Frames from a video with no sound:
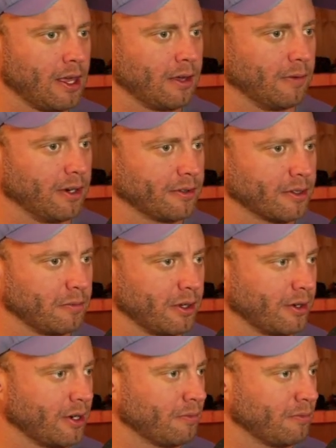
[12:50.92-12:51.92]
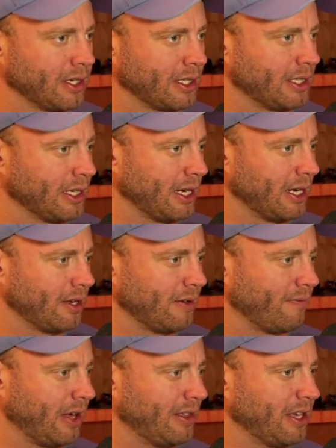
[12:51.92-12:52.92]
Windows computer, but
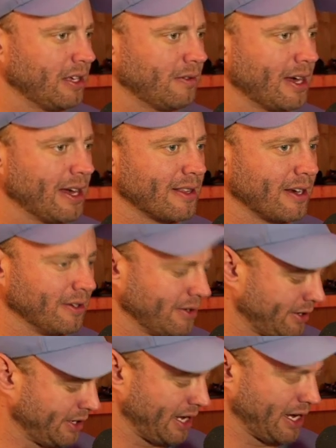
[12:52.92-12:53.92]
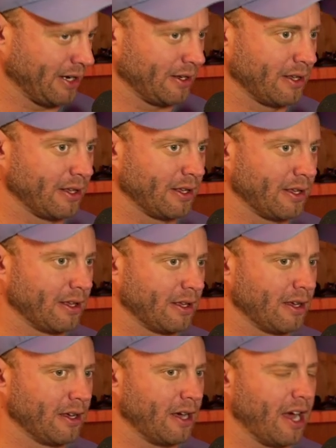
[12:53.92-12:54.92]
I think you guys understand.
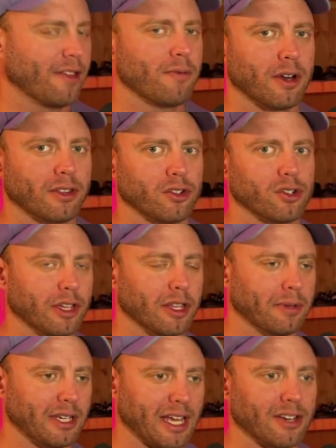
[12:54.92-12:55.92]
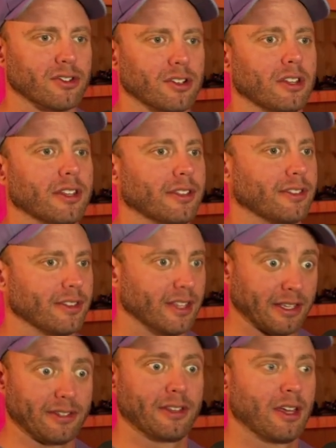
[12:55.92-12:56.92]
I just wanted to show you the potential that
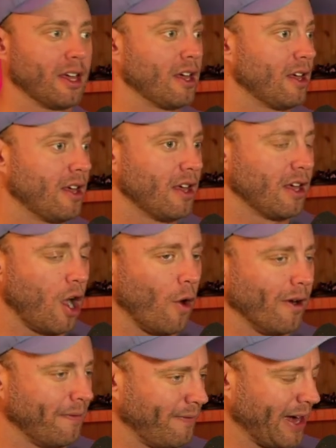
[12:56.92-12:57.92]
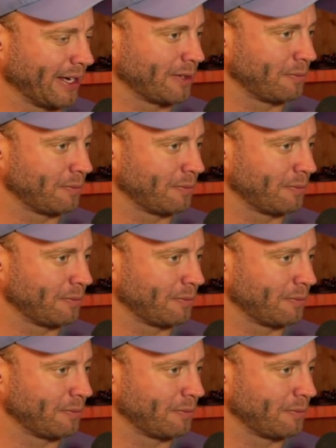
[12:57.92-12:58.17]
this OFX